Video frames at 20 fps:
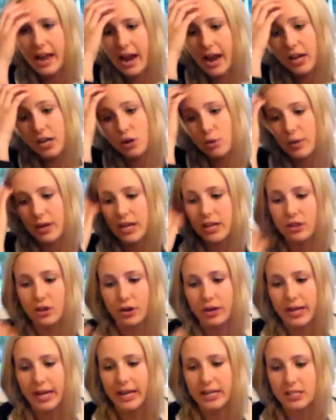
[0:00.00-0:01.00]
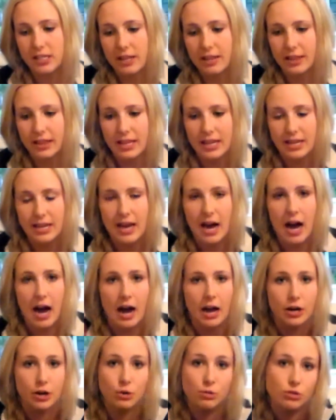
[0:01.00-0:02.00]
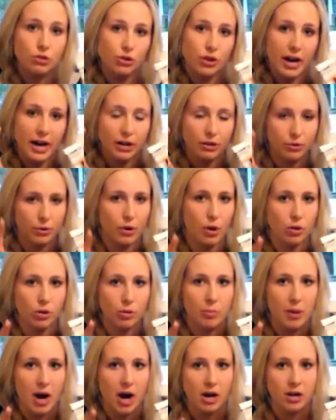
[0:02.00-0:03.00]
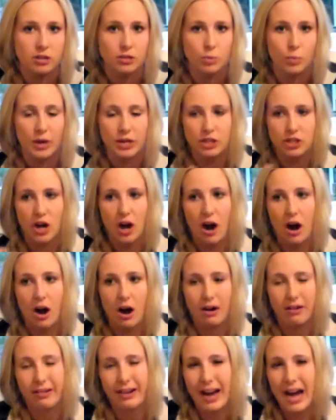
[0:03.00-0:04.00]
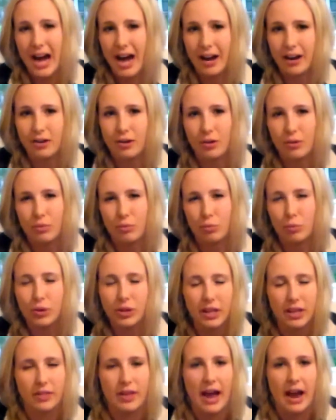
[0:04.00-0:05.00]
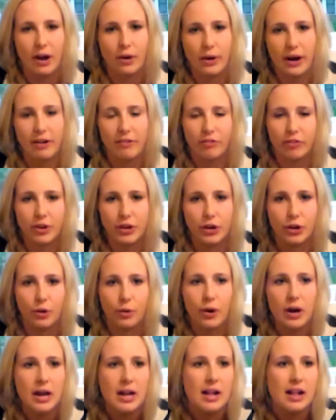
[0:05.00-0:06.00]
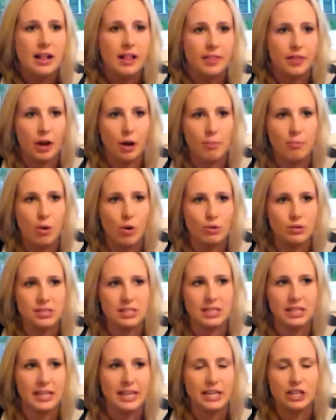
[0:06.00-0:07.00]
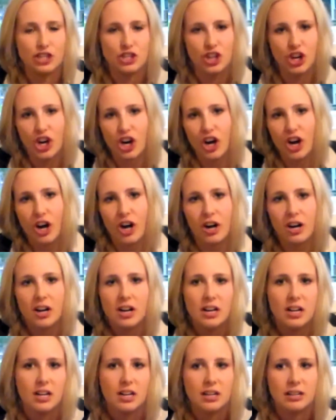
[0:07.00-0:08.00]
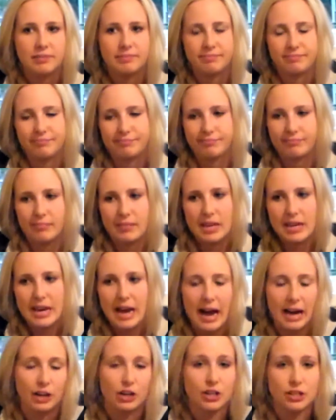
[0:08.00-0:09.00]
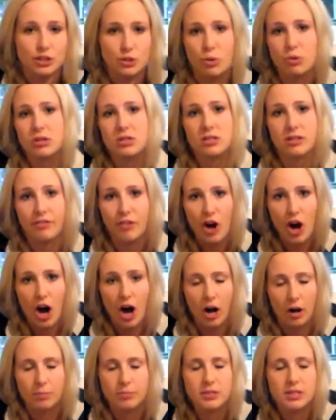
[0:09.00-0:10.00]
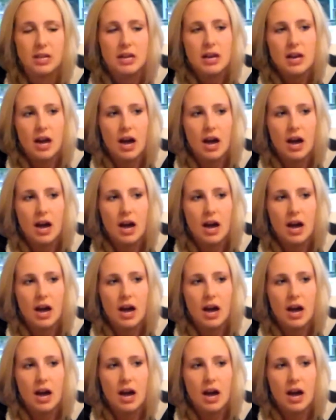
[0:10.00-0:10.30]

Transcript: and you either get the Nutri-Grain granola bars, which are not really that great for you. They're mostly sugar, not good sources of carbs.